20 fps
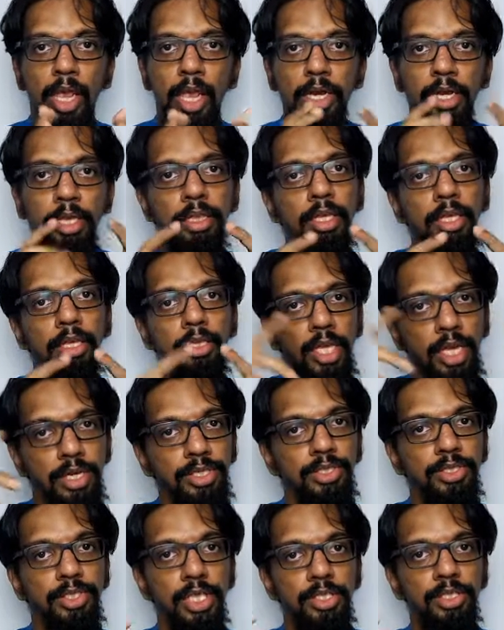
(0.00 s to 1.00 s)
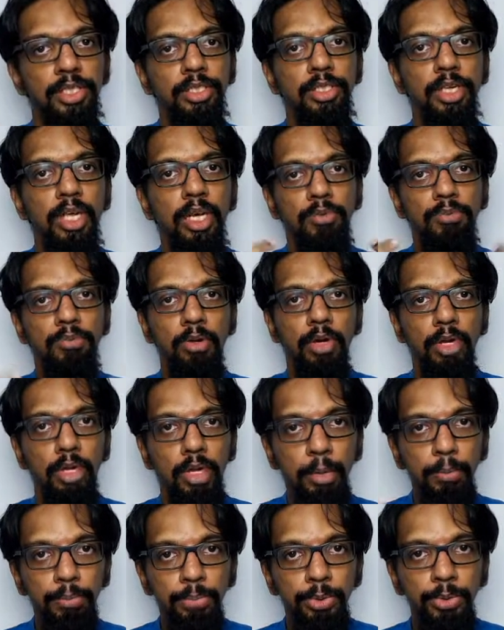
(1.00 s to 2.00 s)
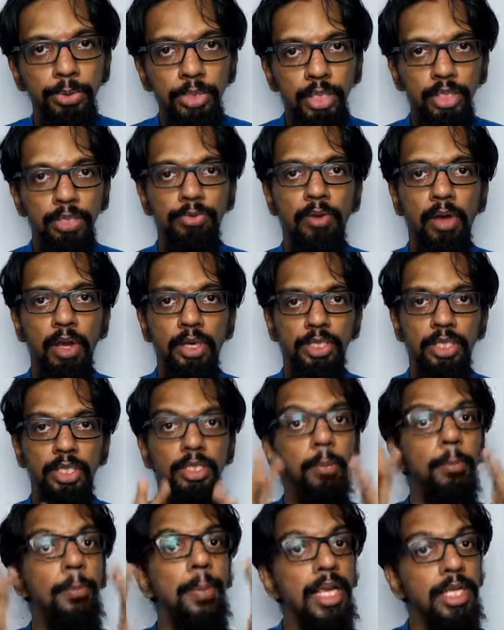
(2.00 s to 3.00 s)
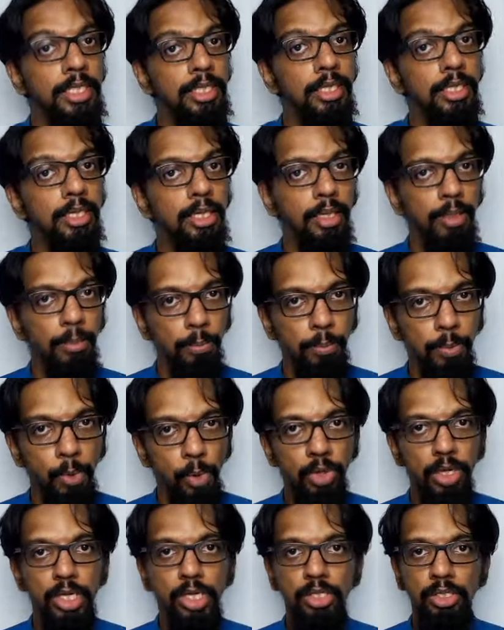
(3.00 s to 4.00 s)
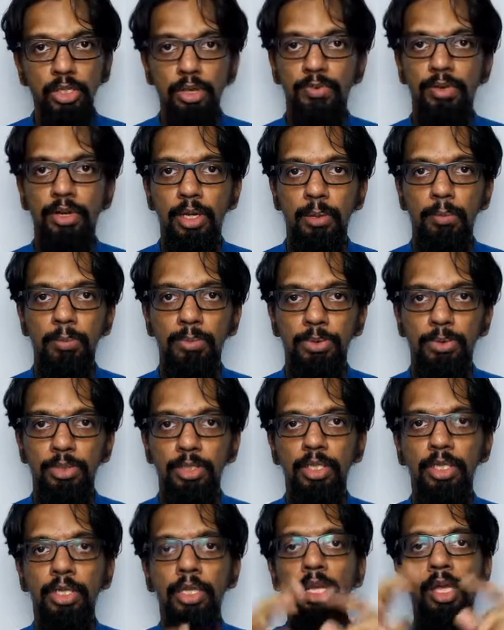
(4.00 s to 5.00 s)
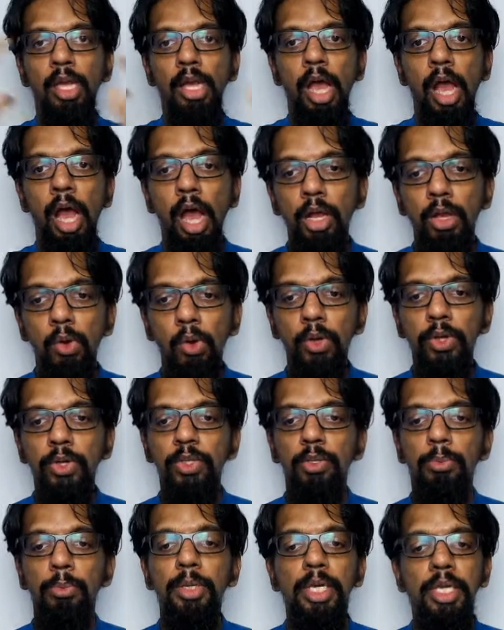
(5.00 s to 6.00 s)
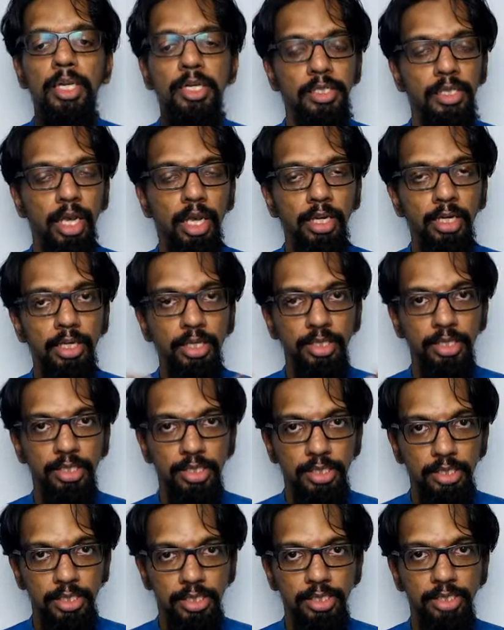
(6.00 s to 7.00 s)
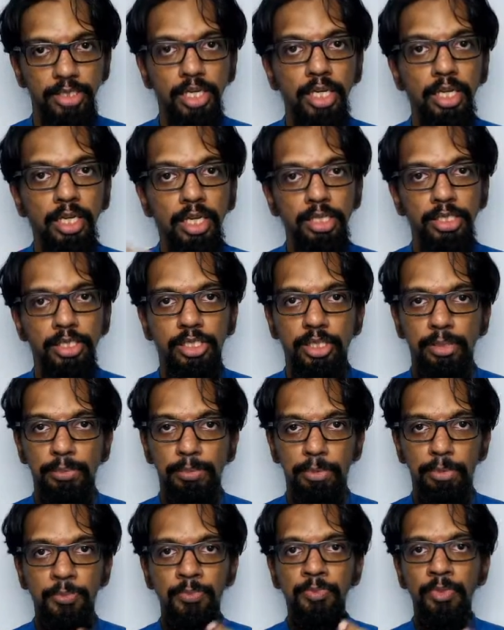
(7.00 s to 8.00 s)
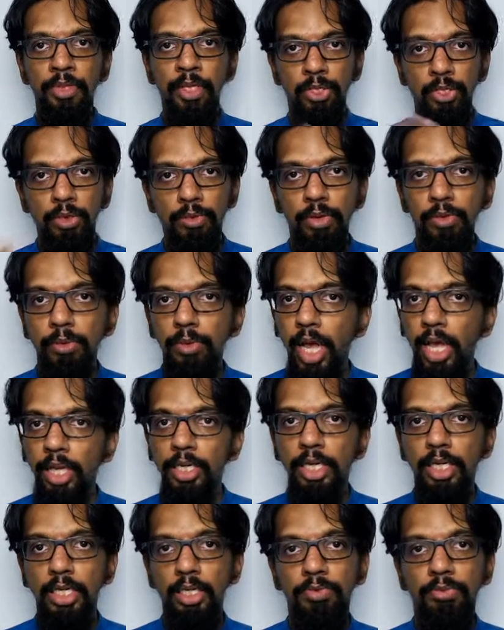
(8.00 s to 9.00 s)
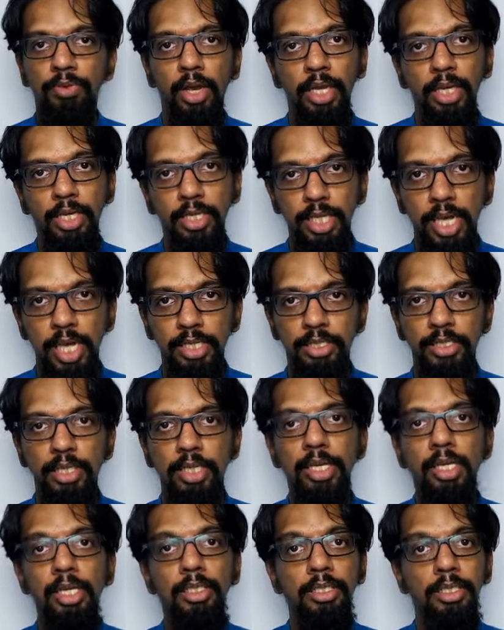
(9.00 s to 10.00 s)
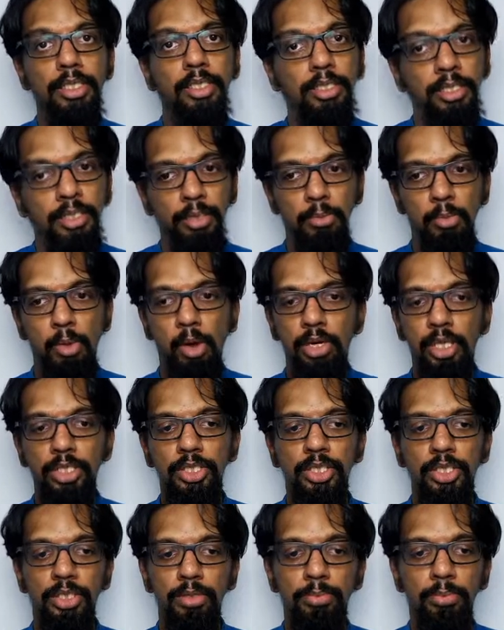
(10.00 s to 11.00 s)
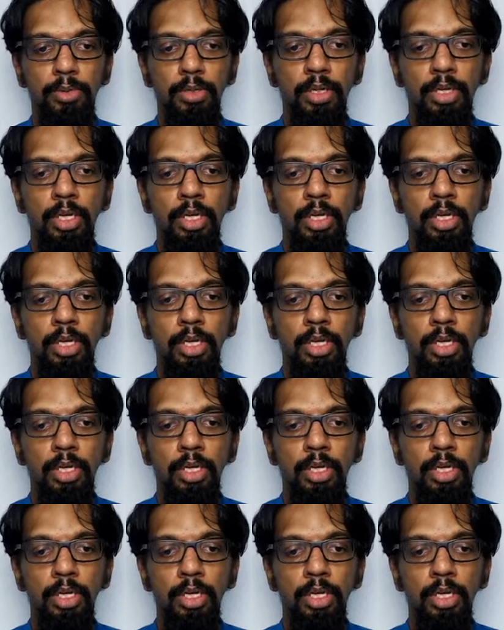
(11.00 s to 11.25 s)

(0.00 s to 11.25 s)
anything that is necessary for a computer to function, the basic components of a computer are going to be inside a single chip. So we would identify it as a system on a chip.